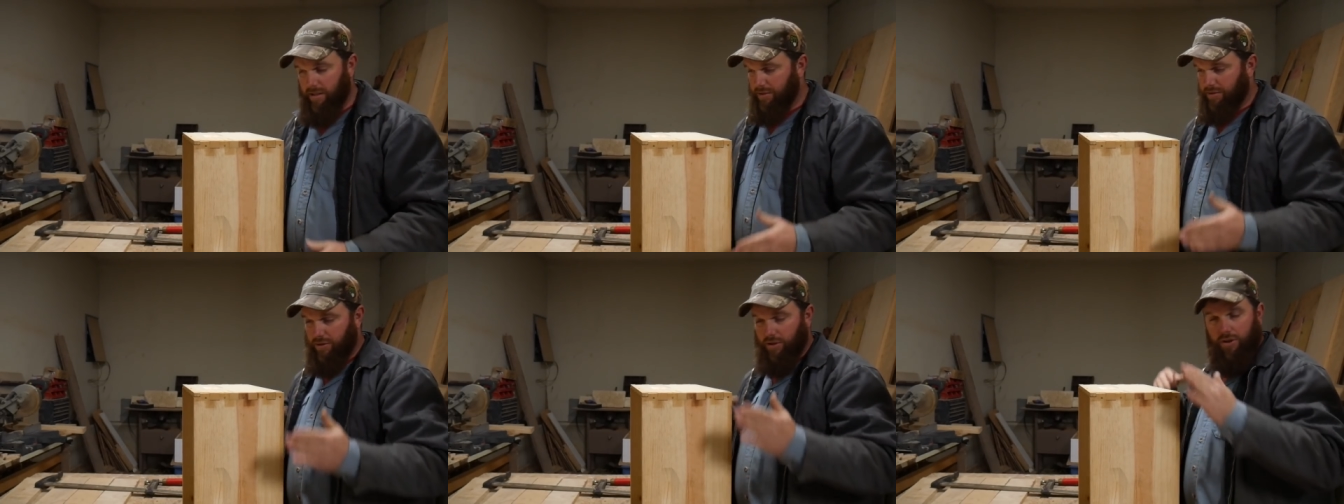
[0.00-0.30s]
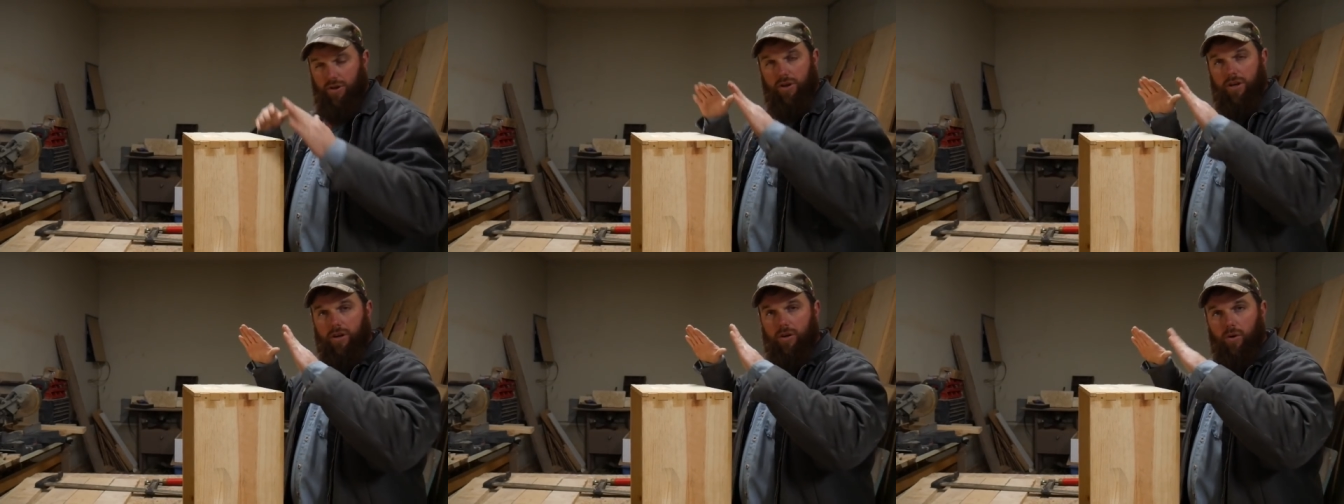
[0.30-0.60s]
So
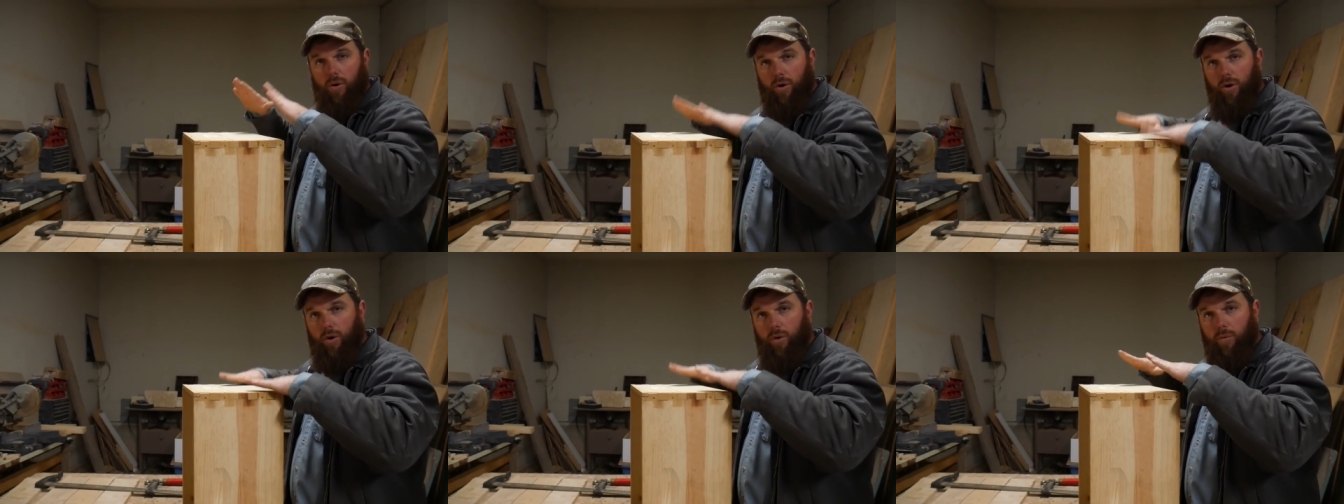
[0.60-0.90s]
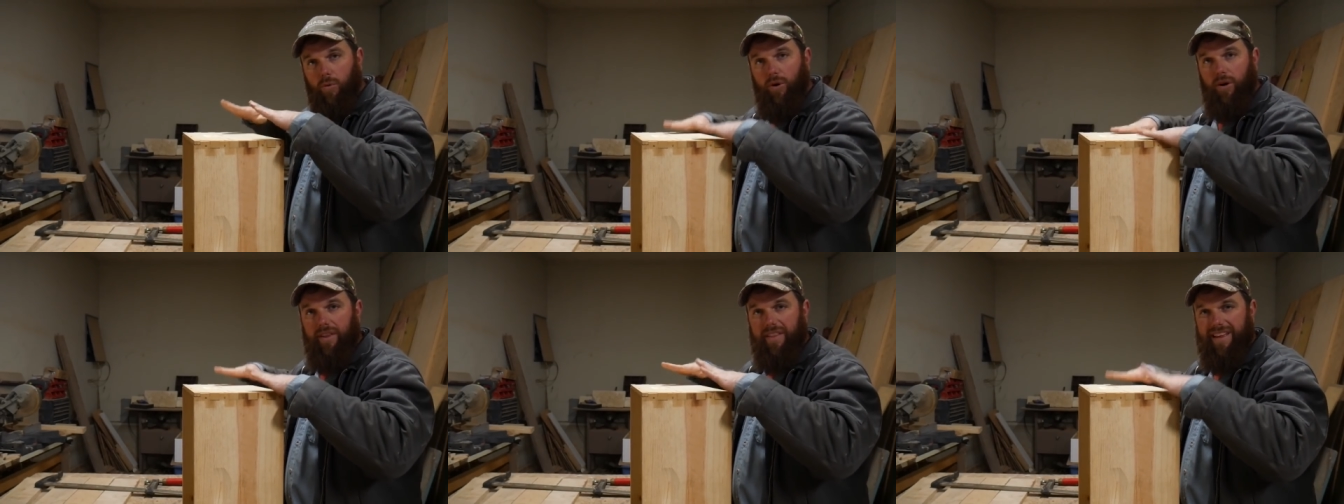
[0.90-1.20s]
you can order
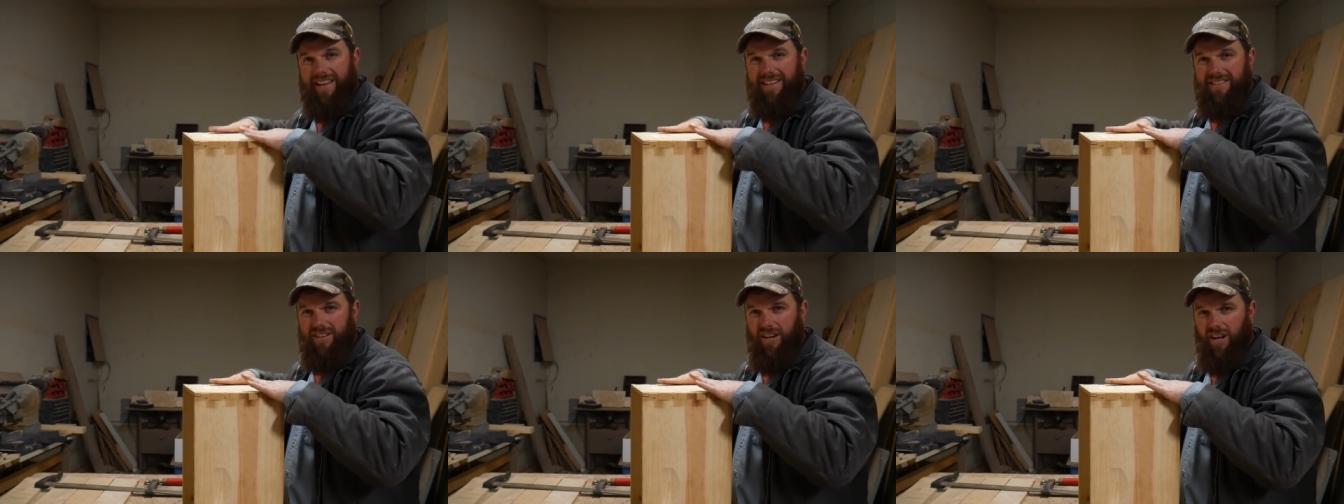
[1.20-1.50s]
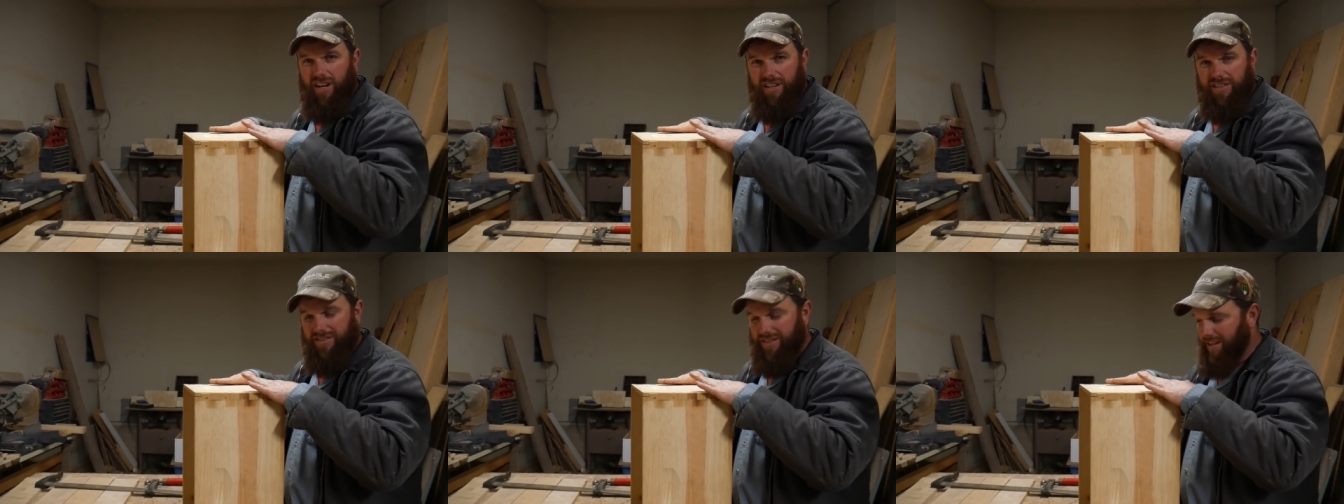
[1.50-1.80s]
one of these
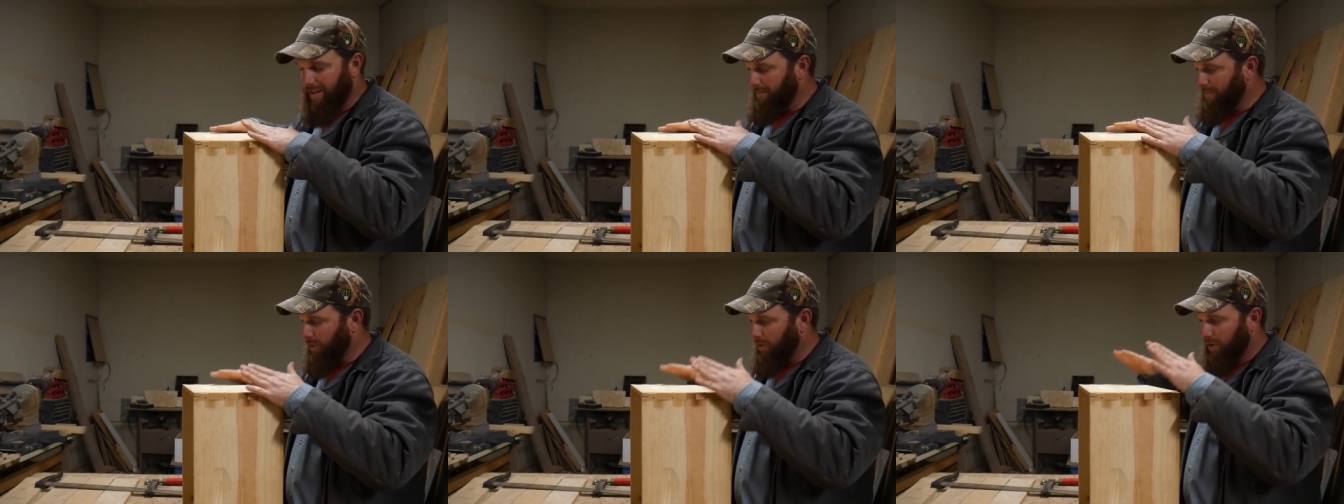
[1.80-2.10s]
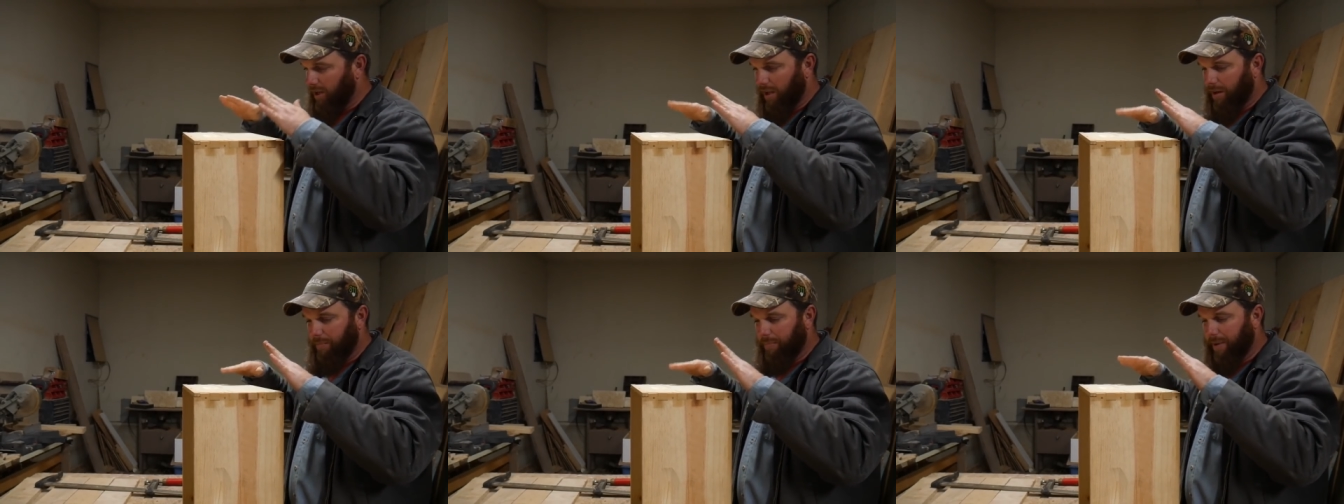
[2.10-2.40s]

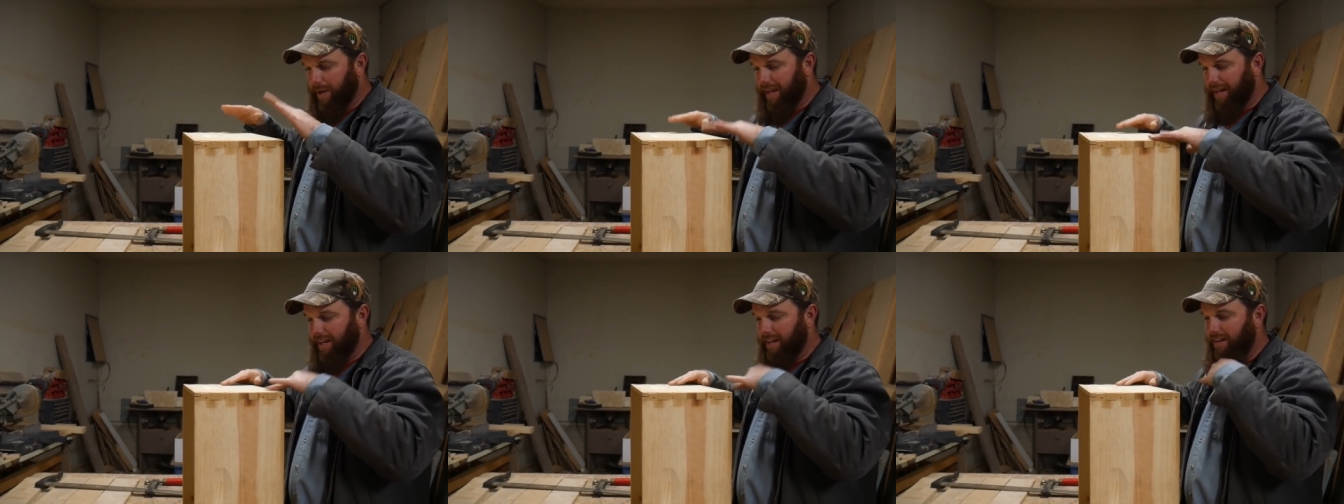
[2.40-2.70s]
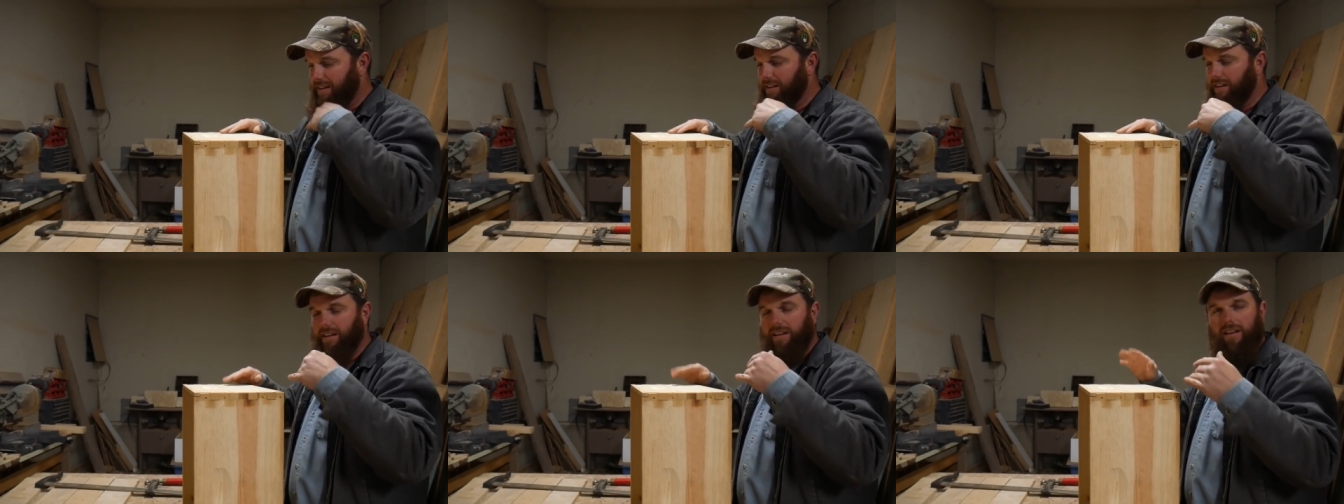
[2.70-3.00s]
unassembled,
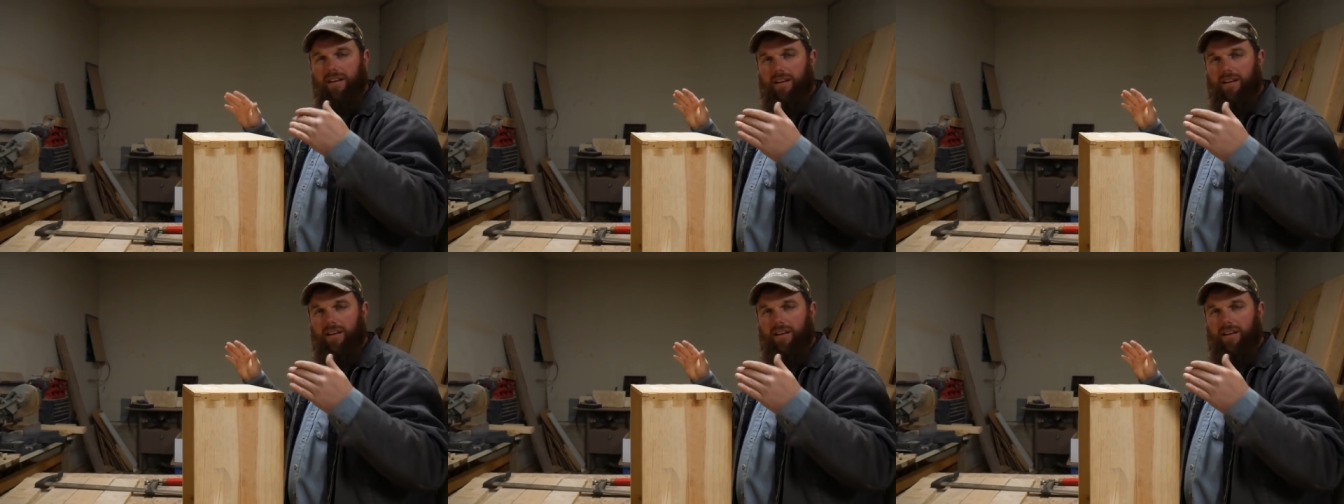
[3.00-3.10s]
unpainted,